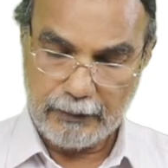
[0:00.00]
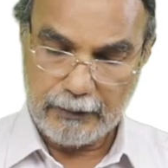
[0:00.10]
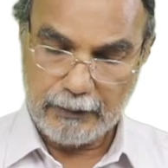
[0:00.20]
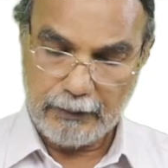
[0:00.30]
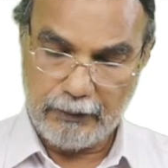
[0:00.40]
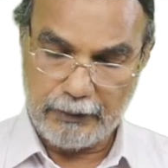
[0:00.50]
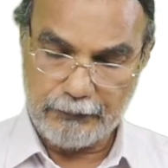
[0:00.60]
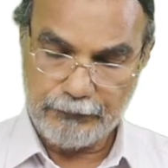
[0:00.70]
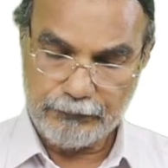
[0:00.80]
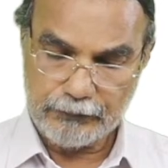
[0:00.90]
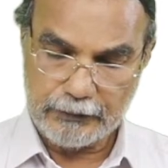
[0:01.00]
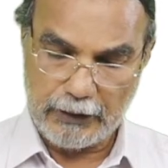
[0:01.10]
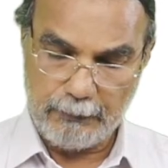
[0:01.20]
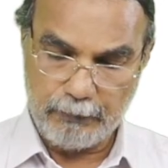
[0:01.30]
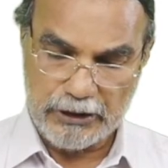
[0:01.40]
here 3
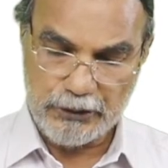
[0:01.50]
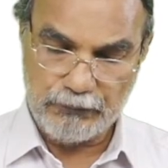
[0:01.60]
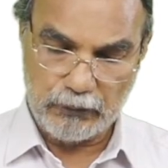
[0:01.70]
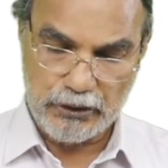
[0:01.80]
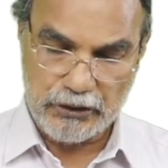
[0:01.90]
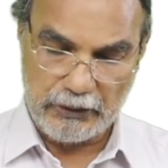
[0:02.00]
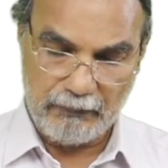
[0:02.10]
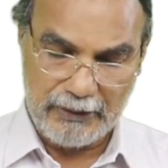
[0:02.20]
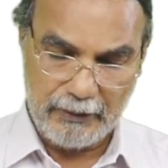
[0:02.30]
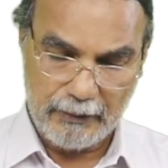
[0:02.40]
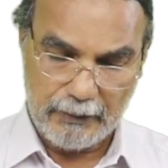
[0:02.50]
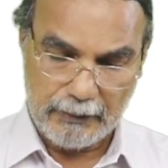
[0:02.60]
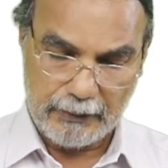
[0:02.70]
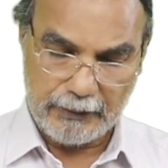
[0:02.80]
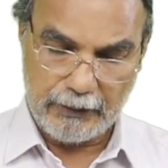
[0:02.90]
plus 4, 7,
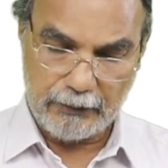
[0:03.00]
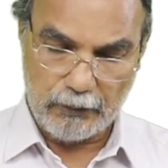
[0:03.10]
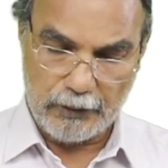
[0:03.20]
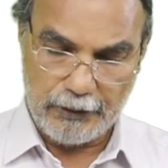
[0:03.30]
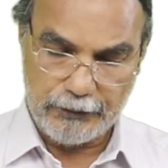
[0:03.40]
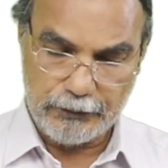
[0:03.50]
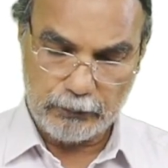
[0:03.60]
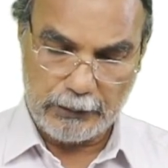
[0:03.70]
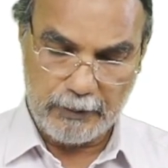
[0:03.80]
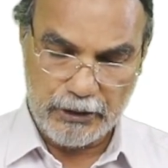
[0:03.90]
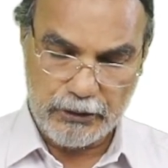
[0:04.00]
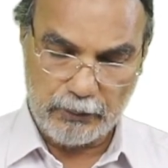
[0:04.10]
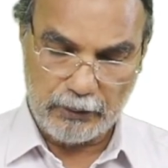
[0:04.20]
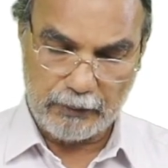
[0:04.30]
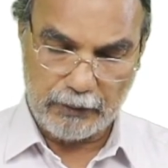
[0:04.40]
and here already 2, that means you
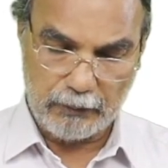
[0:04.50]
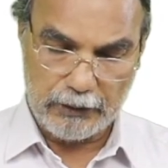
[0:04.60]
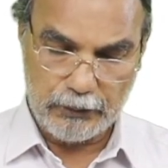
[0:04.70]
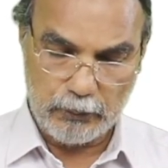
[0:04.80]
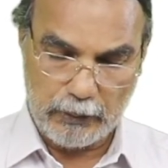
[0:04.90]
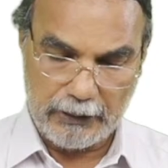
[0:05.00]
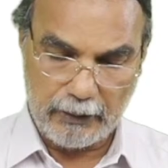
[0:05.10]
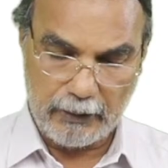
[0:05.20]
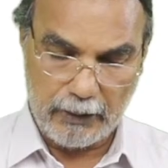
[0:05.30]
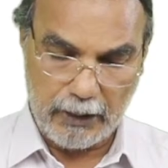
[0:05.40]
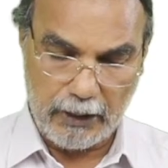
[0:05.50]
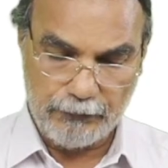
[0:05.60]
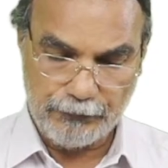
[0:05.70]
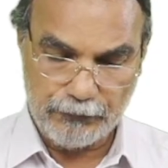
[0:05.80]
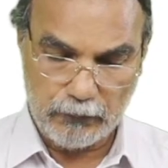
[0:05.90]
require only 2 and a half
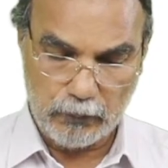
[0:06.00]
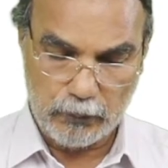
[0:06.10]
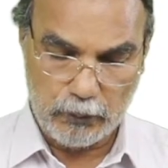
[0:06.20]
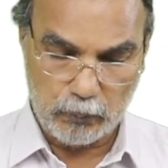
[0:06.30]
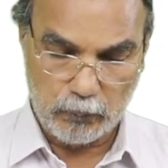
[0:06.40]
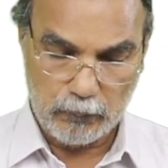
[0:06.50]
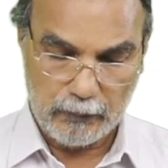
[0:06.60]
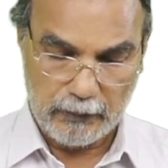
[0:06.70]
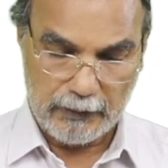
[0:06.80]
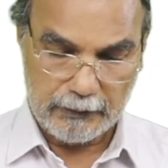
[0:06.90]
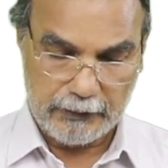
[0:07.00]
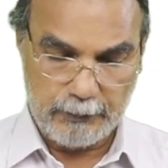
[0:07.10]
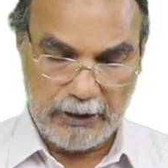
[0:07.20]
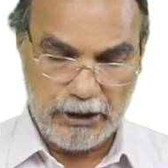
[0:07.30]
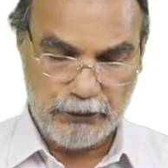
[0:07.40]
O2. That
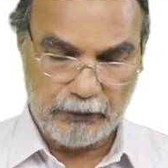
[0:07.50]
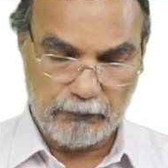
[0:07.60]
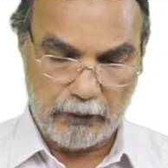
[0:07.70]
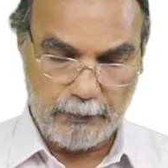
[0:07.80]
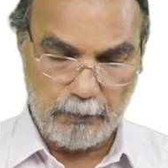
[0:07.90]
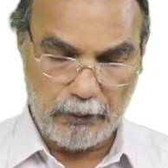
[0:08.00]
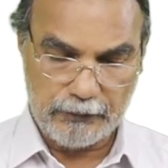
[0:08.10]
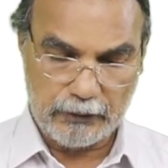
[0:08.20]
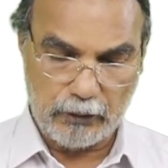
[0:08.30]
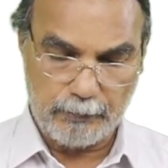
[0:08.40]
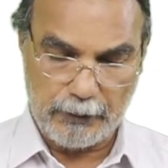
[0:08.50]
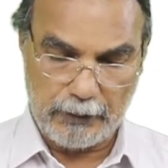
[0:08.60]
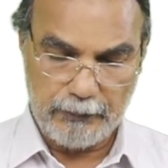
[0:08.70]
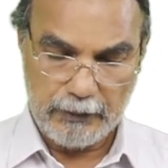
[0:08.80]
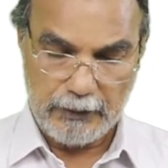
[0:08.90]
means for 1 mole of the compound,
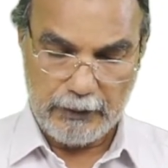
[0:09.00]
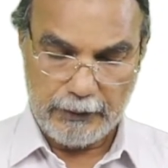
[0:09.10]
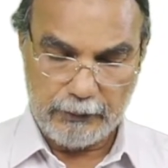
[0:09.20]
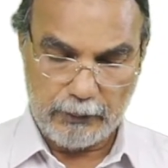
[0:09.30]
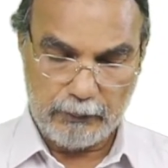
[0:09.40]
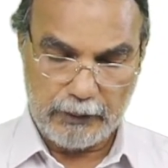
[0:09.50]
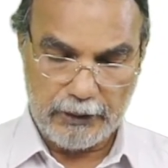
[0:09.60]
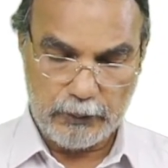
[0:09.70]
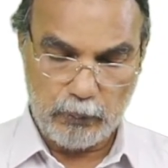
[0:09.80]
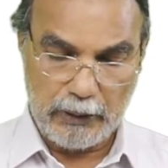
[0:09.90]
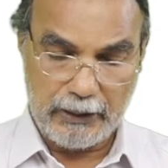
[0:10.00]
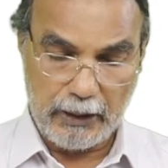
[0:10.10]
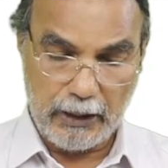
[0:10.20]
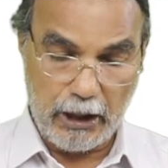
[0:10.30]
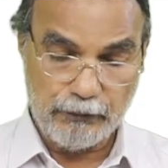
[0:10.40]
you require 2 and a
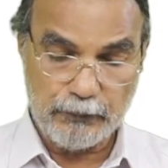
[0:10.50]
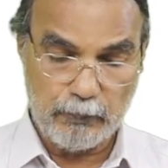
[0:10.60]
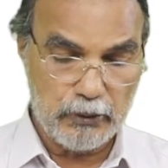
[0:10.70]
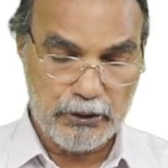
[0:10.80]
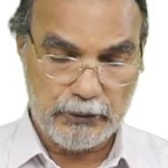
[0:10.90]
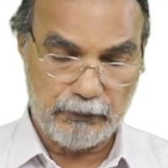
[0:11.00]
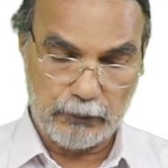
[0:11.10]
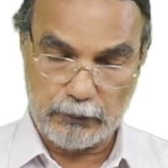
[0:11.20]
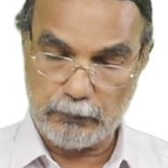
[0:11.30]
half moles of O2.